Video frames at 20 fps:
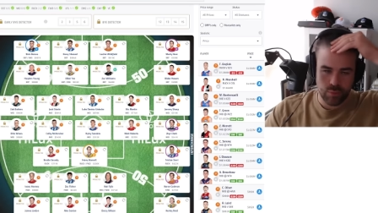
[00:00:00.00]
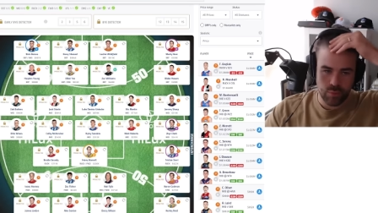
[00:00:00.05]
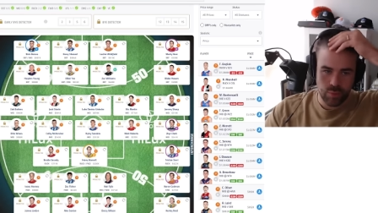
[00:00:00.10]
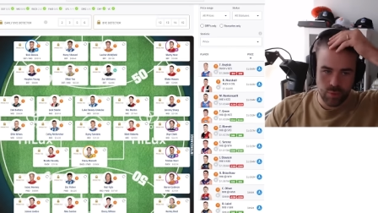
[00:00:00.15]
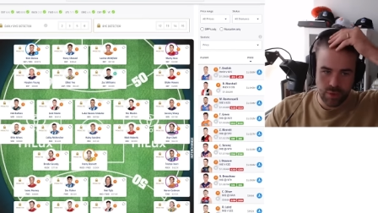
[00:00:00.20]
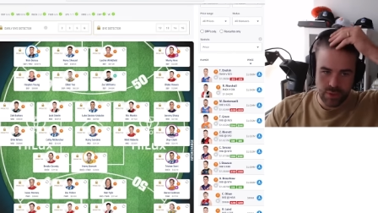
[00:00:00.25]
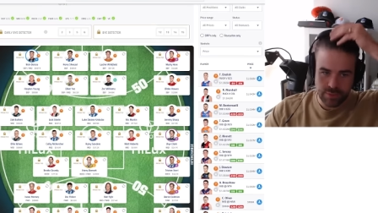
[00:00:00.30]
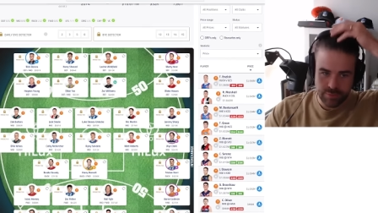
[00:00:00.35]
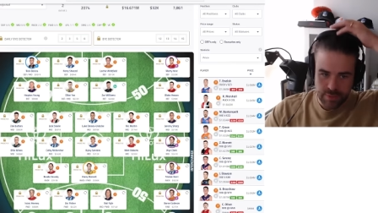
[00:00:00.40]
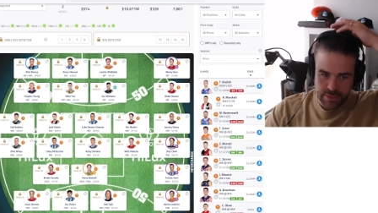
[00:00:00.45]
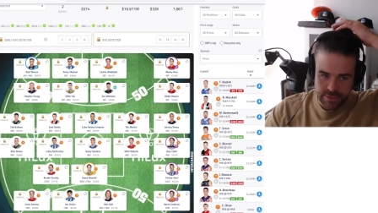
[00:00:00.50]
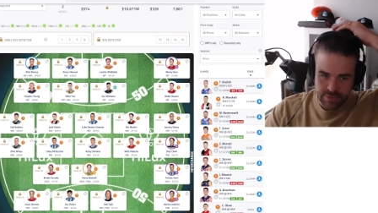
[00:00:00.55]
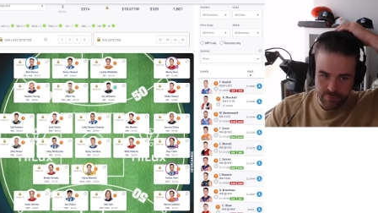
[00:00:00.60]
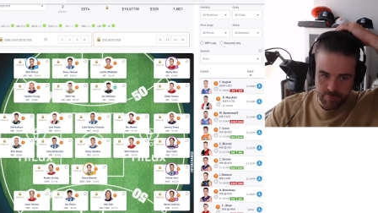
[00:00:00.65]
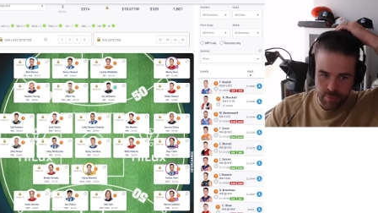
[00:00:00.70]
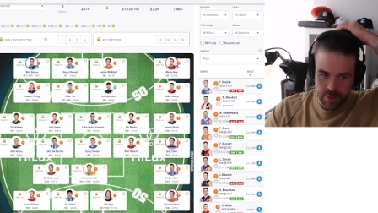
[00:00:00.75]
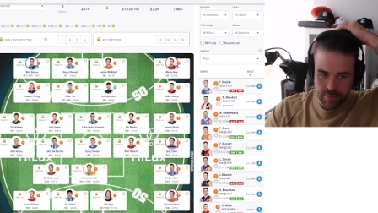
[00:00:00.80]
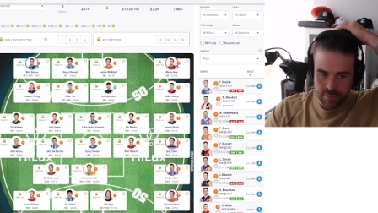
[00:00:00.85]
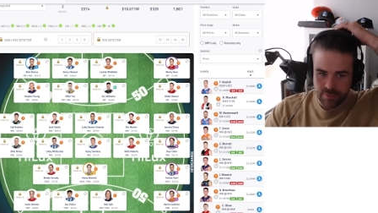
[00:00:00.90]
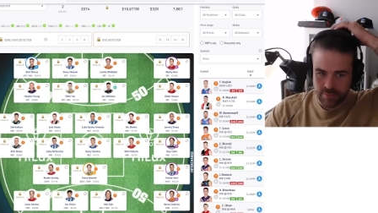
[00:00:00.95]
were expensive
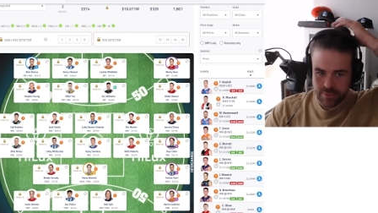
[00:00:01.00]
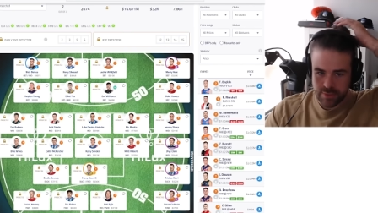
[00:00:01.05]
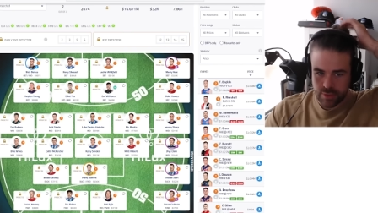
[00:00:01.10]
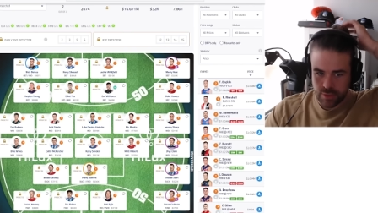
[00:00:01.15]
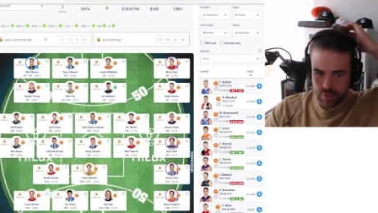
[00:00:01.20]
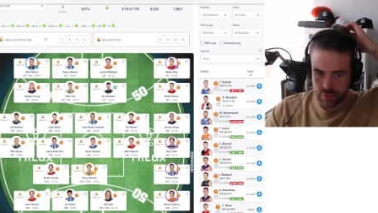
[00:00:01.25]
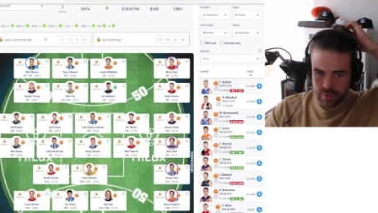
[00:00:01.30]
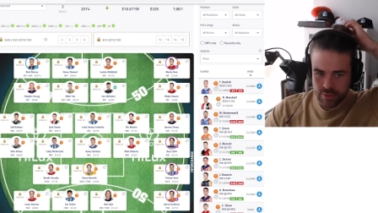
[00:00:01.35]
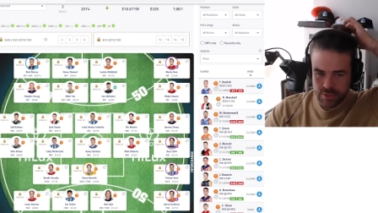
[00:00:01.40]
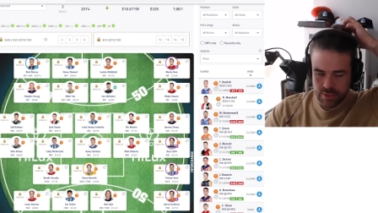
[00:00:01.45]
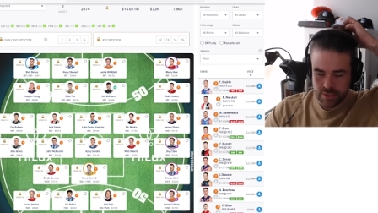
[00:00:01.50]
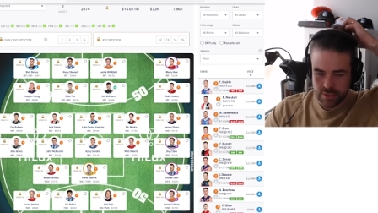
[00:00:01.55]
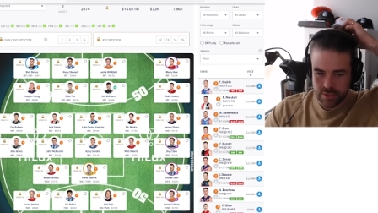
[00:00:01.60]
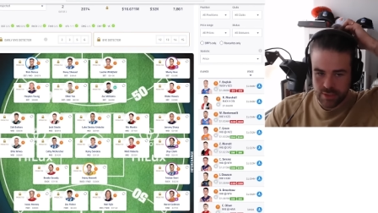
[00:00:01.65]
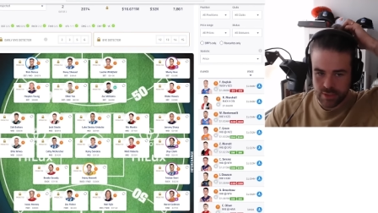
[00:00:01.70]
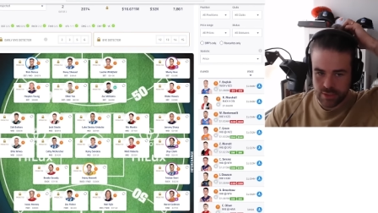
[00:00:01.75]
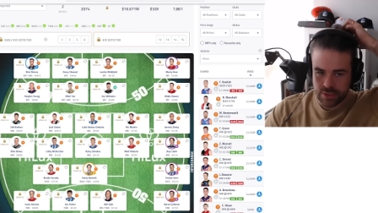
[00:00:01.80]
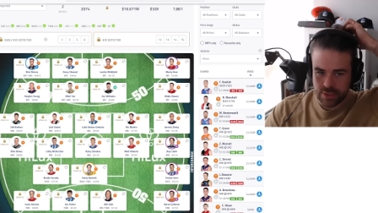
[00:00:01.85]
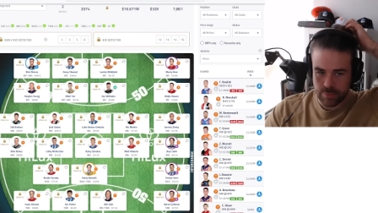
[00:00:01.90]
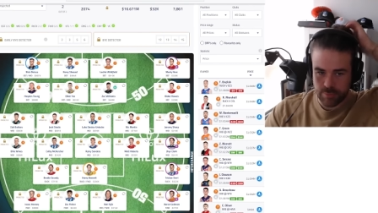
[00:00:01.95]
premiums, and those that
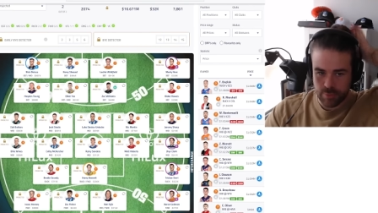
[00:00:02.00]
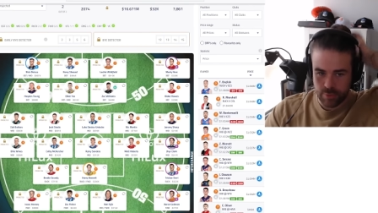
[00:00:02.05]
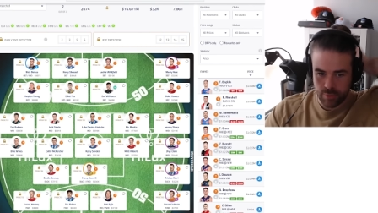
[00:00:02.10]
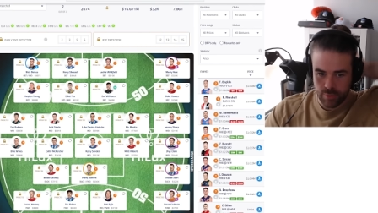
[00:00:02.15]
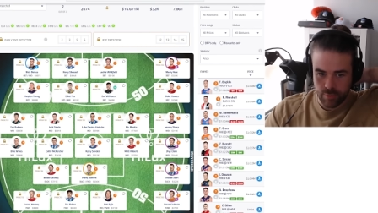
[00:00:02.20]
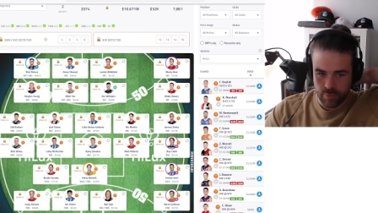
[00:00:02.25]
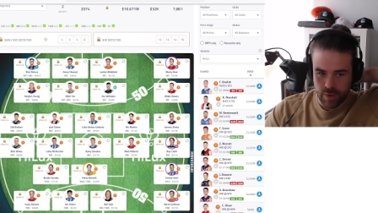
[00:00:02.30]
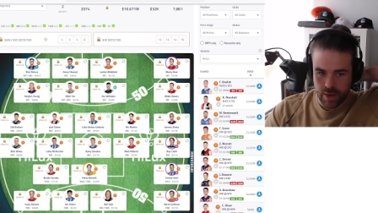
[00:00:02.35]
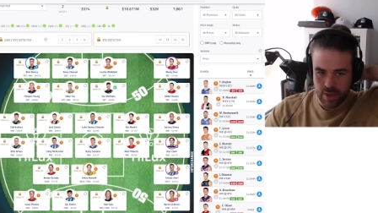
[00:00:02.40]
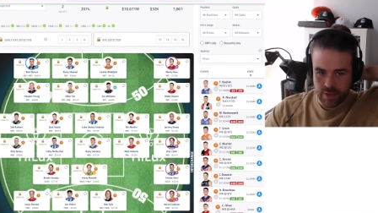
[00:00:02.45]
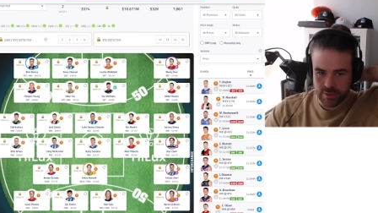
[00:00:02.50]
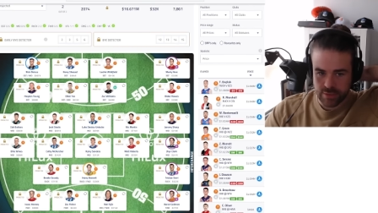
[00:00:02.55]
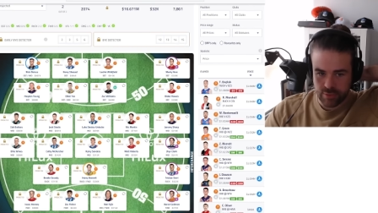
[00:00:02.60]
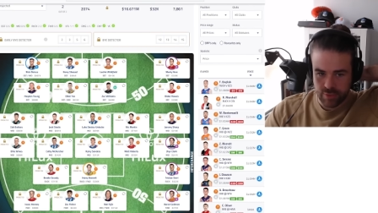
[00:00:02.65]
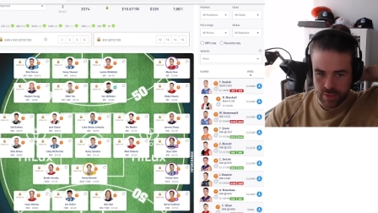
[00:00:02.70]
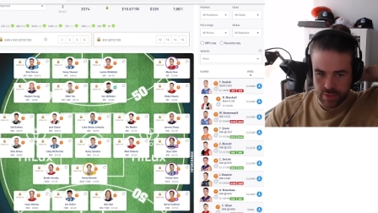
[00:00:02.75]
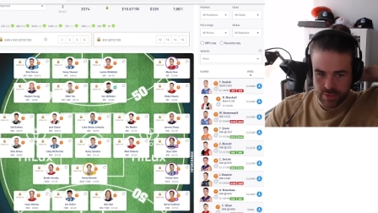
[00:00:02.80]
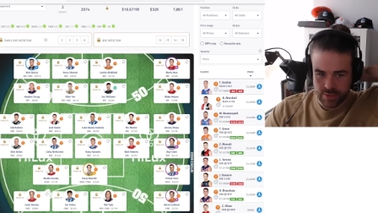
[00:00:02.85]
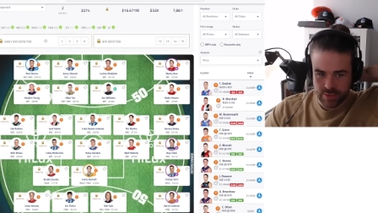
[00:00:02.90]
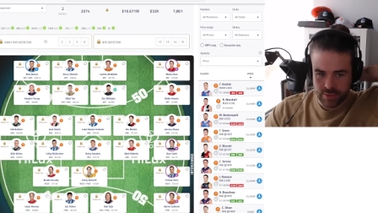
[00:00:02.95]
did jump on the rows,
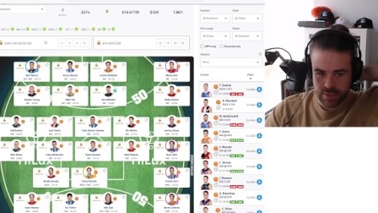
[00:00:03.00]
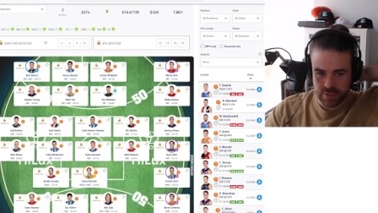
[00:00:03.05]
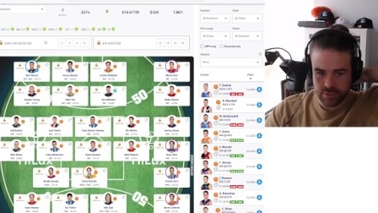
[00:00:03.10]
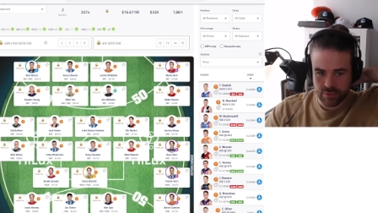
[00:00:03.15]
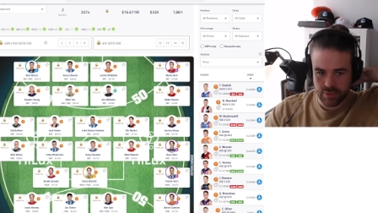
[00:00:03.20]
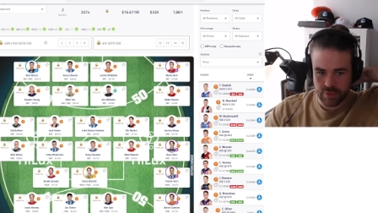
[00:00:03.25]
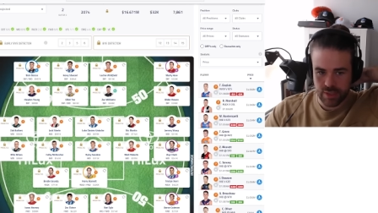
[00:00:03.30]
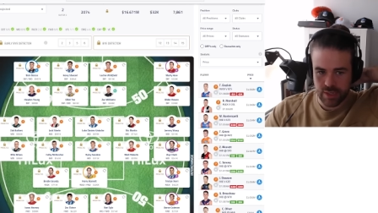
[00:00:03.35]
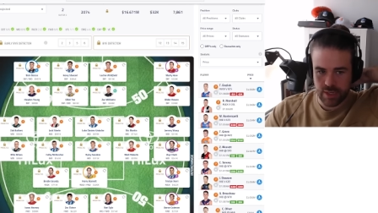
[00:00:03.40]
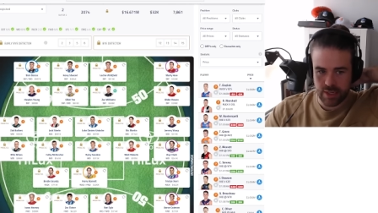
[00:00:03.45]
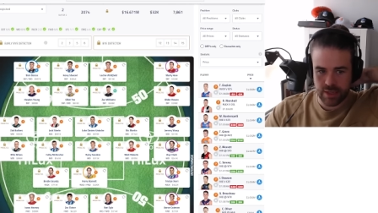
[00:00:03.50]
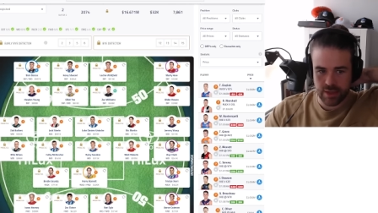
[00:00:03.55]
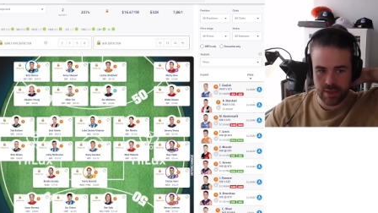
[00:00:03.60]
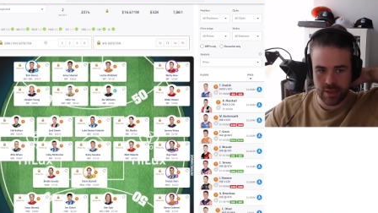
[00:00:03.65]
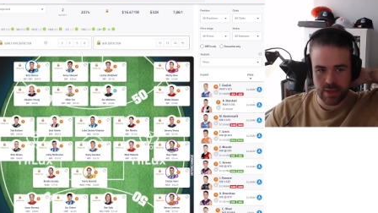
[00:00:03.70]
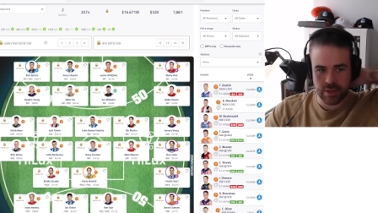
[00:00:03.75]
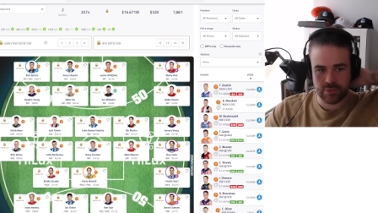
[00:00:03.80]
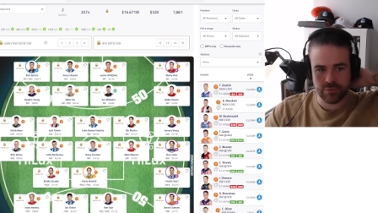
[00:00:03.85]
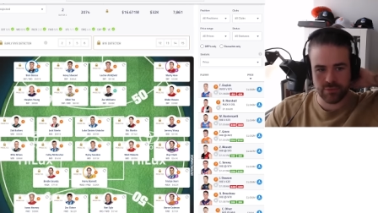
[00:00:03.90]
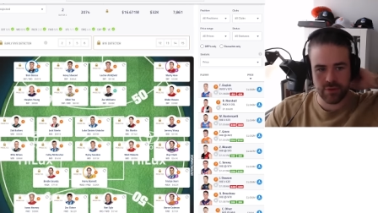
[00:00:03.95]
greens, etc., are going to get
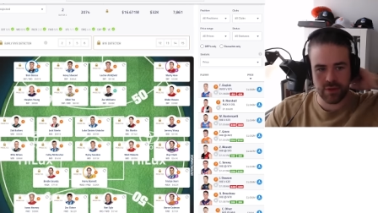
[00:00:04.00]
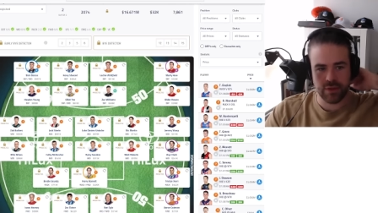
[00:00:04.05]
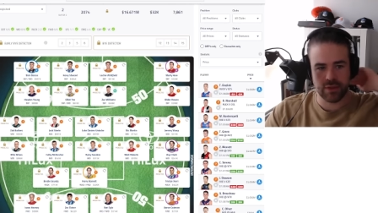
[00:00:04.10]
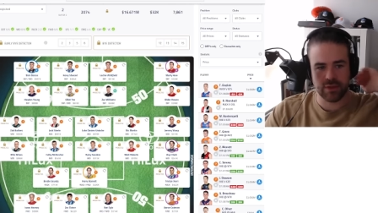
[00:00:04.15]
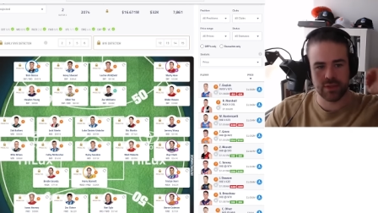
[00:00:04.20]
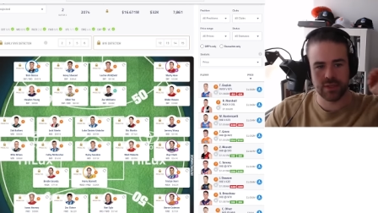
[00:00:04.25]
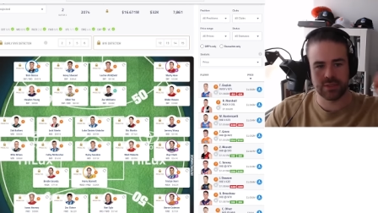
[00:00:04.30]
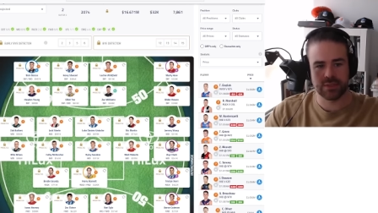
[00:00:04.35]
extra value on their